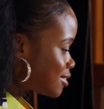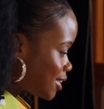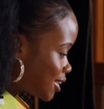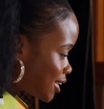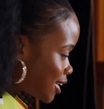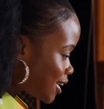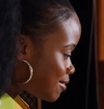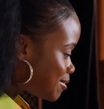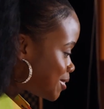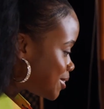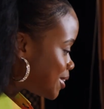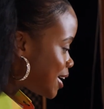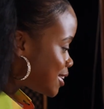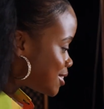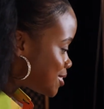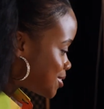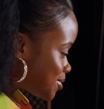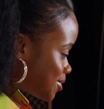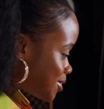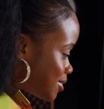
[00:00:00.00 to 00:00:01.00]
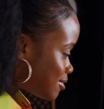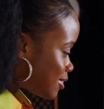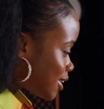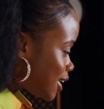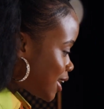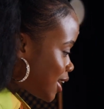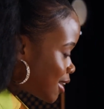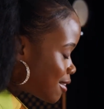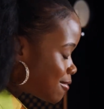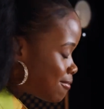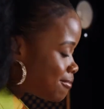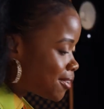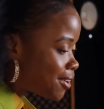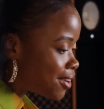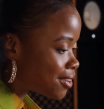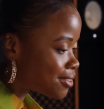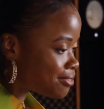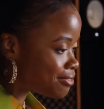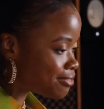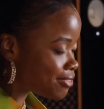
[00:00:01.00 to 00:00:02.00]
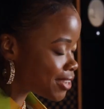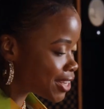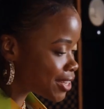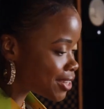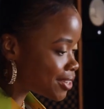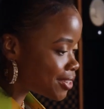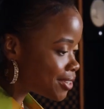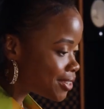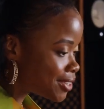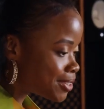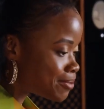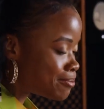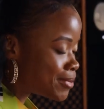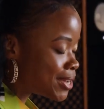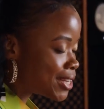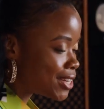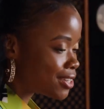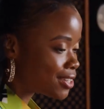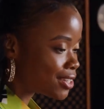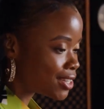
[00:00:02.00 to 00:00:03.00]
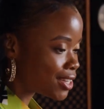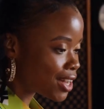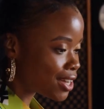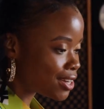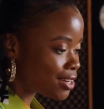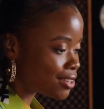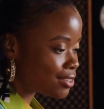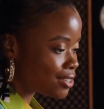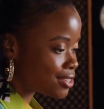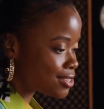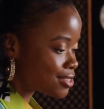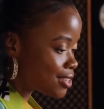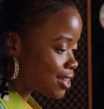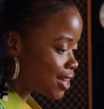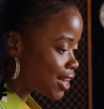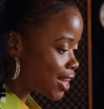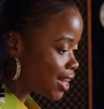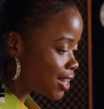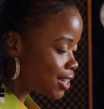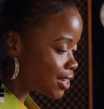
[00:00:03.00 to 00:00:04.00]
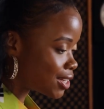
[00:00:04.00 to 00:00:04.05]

it gave you that sort of like funk feel. Immediately, I noticed that.